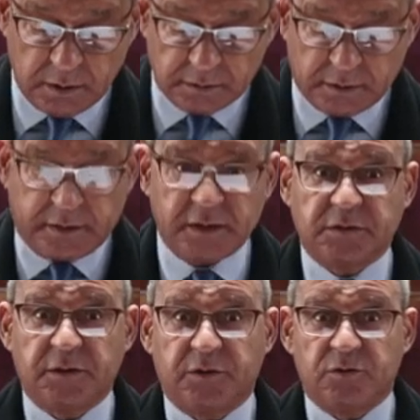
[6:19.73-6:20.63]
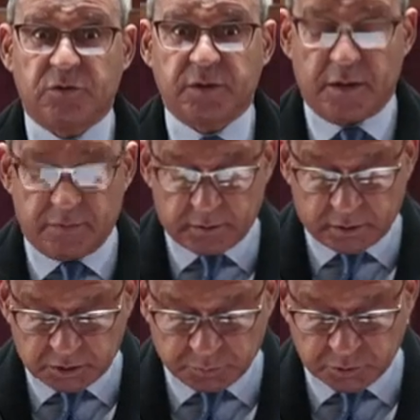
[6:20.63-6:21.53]
the destitute and the
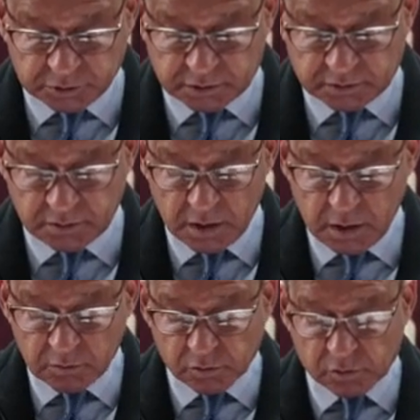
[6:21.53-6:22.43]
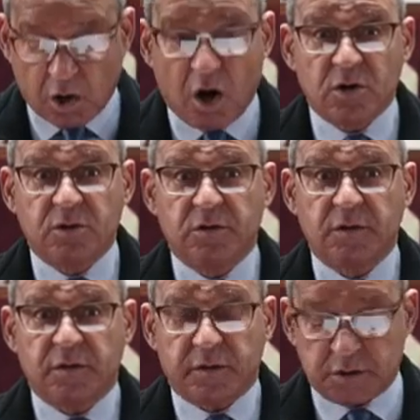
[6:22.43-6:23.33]
dispossessed, the wronged,
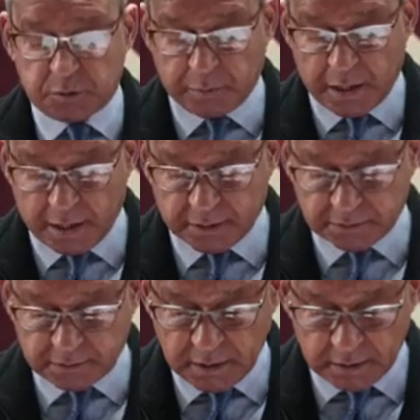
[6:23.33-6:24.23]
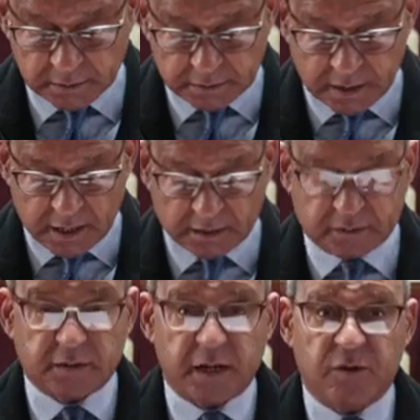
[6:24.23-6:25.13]
the despised, the
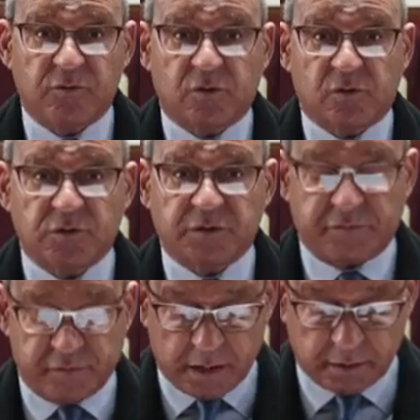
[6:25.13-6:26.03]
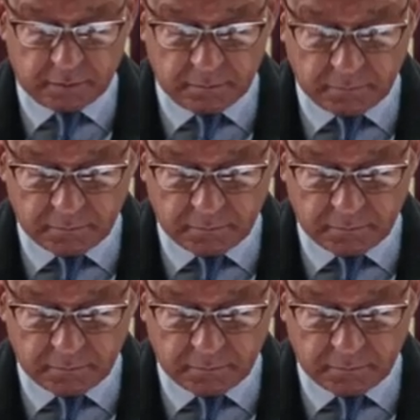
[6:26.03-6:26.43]
targeted and the crucified.